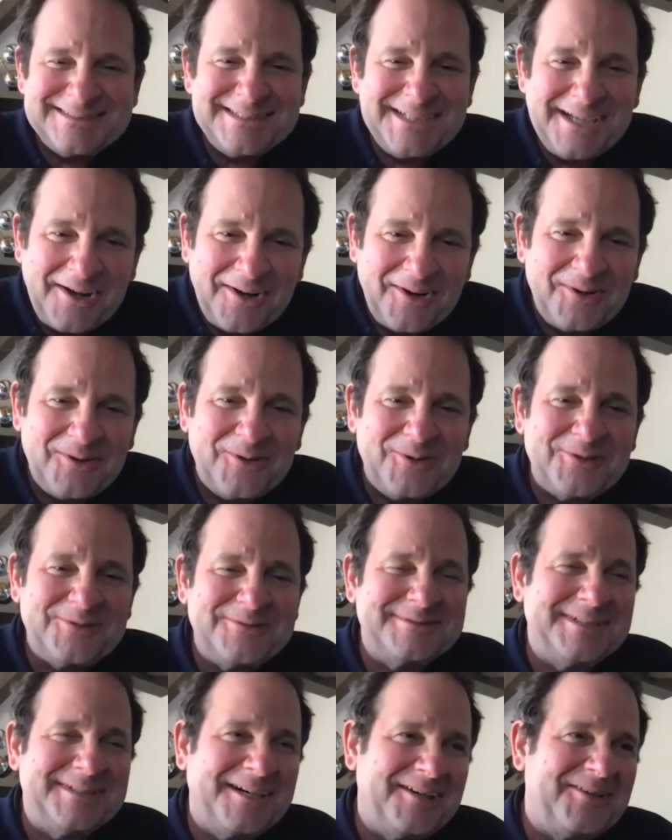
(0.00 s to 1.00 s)

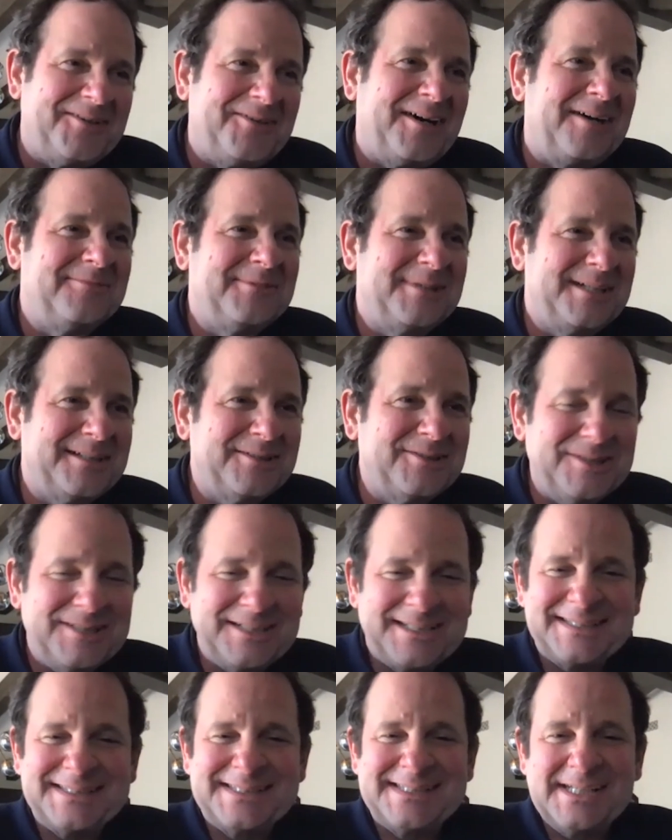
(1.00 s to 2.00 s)
No. I'm gonna
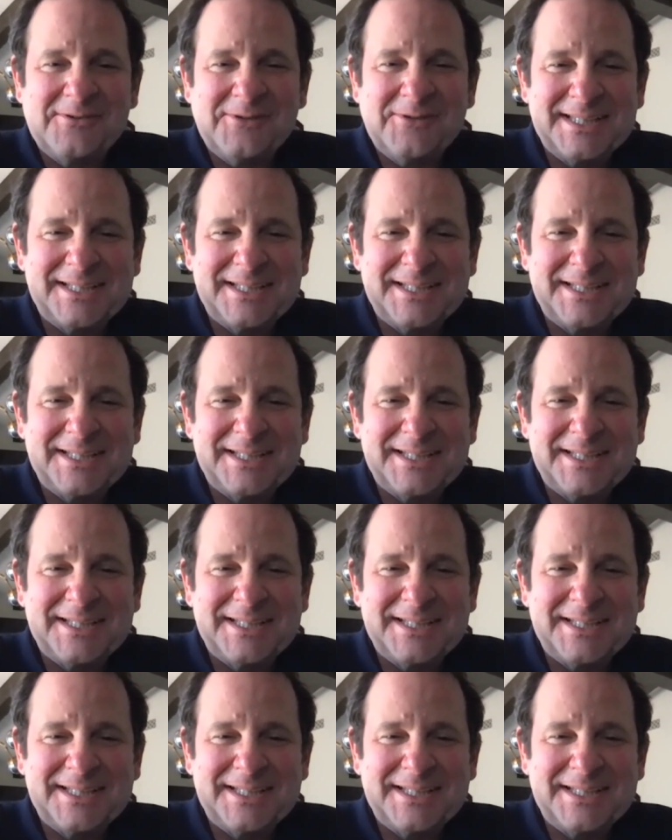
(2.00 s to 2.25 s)
look and see what